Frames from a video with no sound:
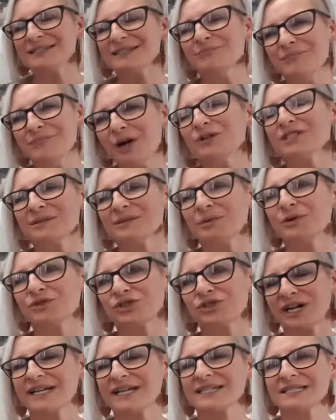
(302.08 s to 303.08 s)
multiple
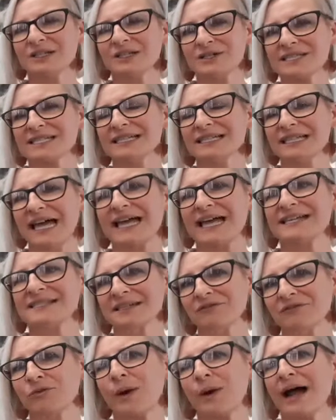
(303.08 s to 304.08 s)
translucent layers of
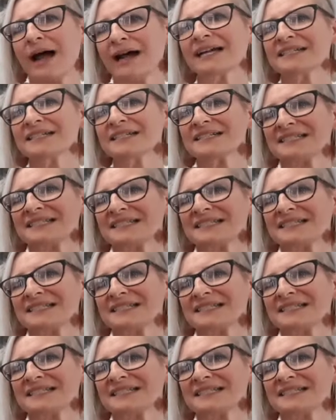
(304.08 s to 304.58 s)
wax.